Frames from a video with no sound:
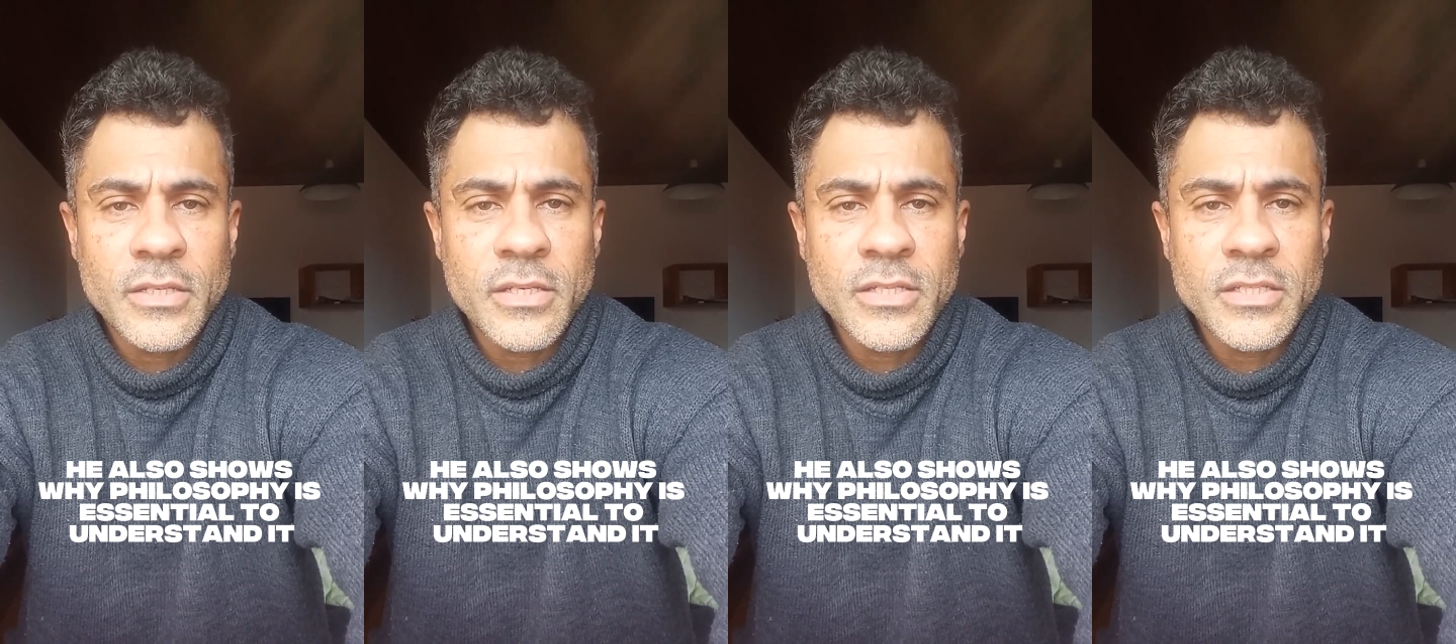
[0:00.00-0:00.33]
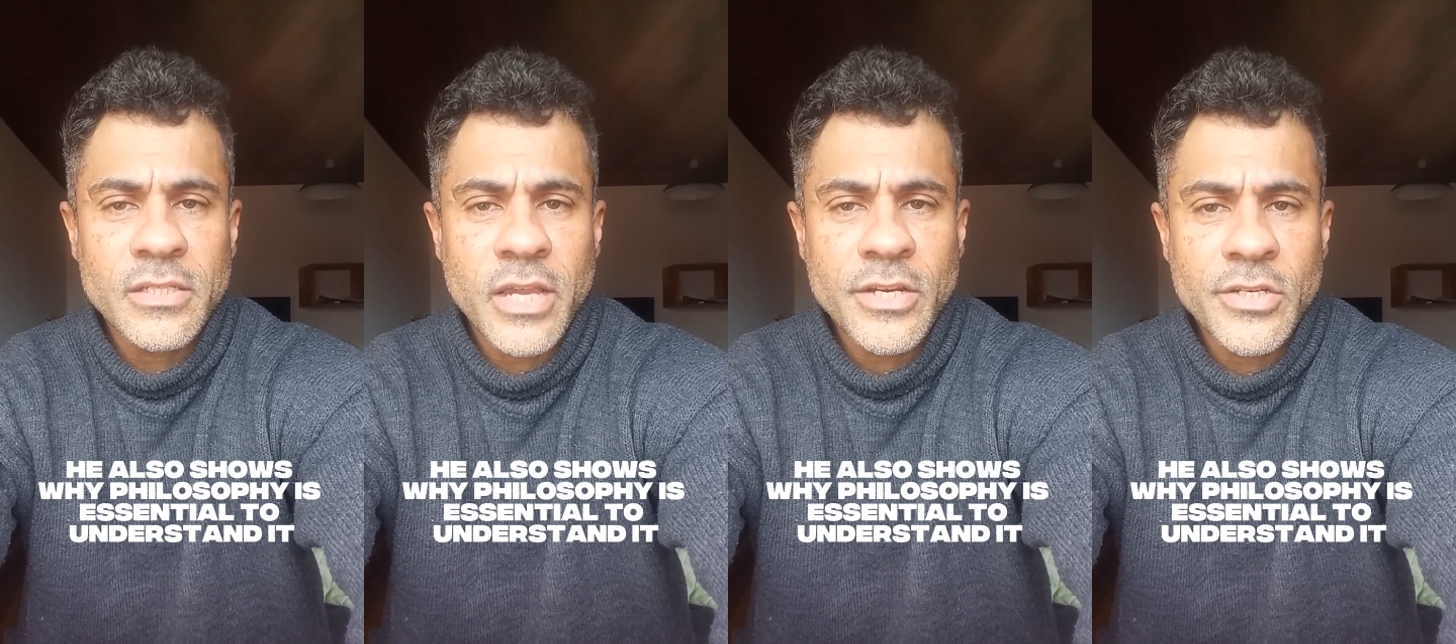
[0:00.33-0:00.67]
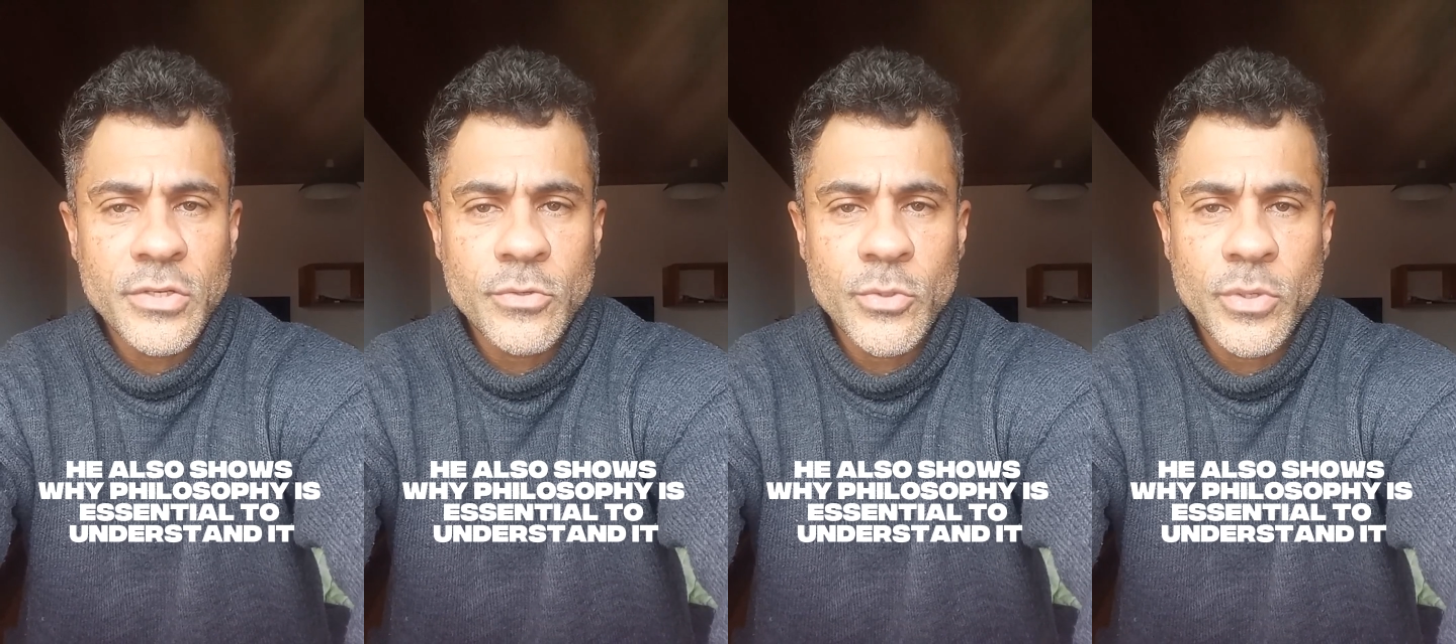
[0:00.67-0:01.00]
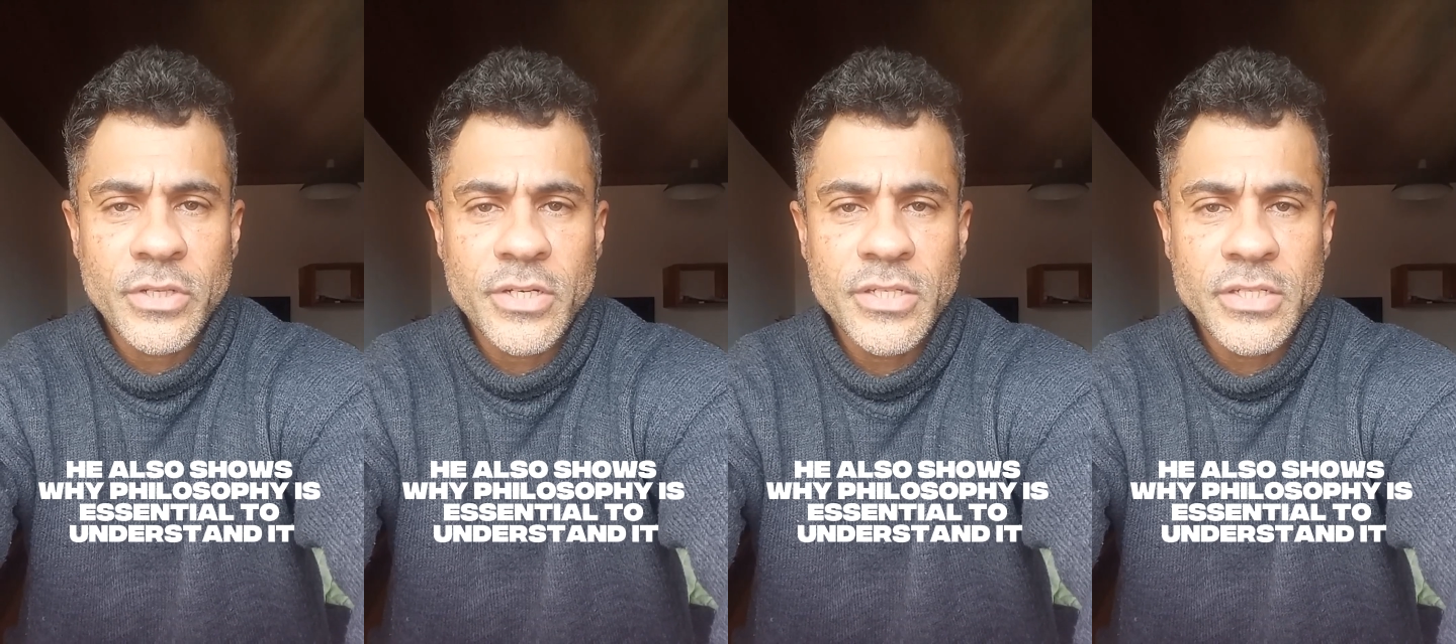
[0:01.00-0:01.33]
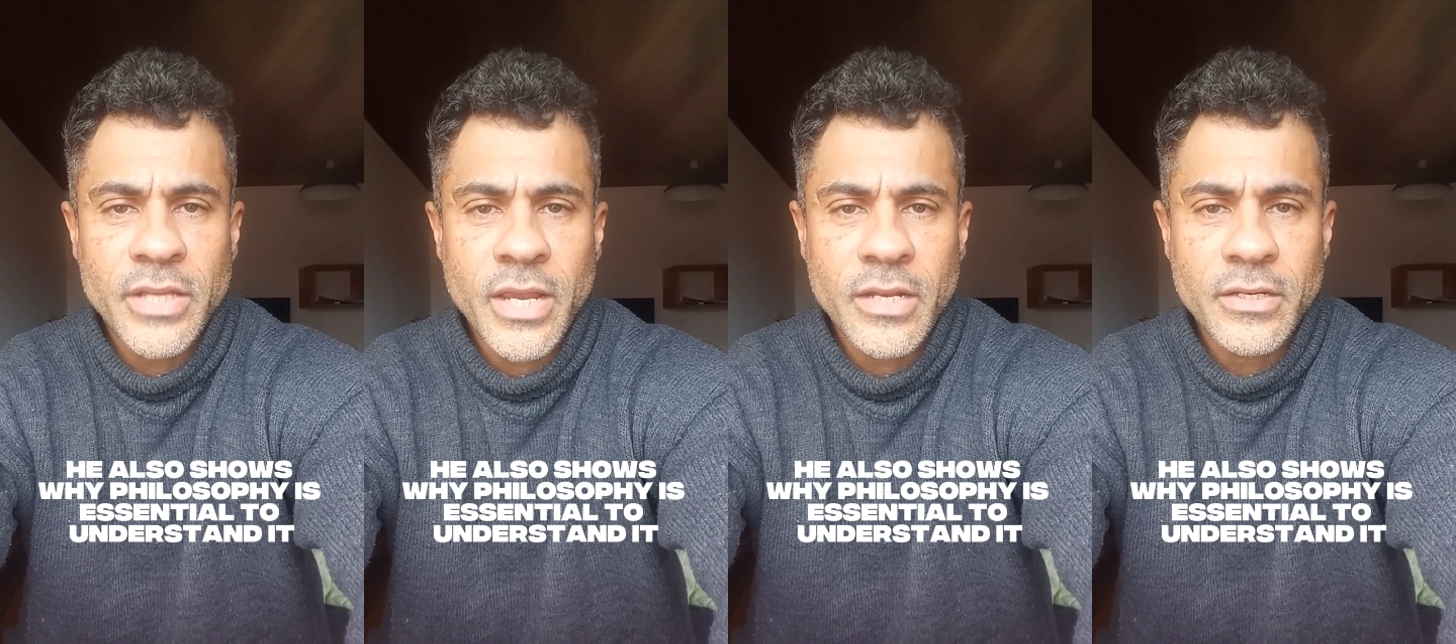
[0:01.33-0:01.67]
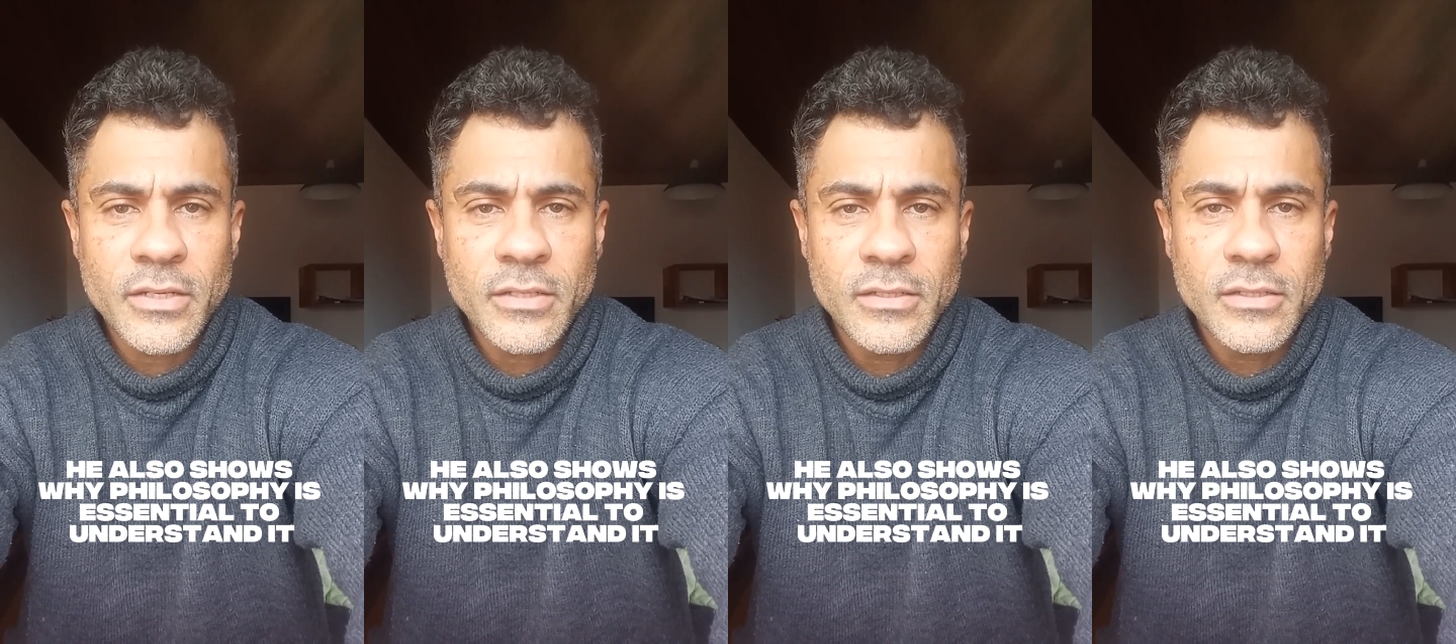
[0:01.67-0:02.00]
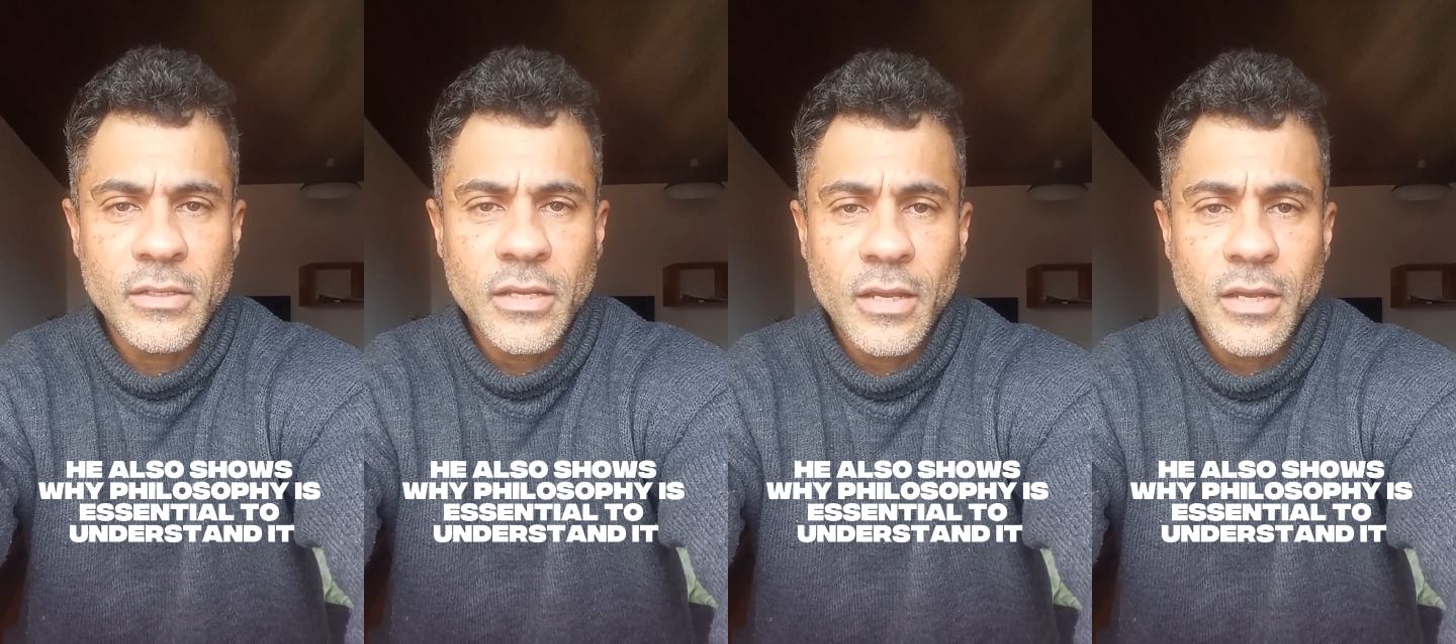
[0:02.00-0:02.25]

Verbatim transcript: is essential to understand it,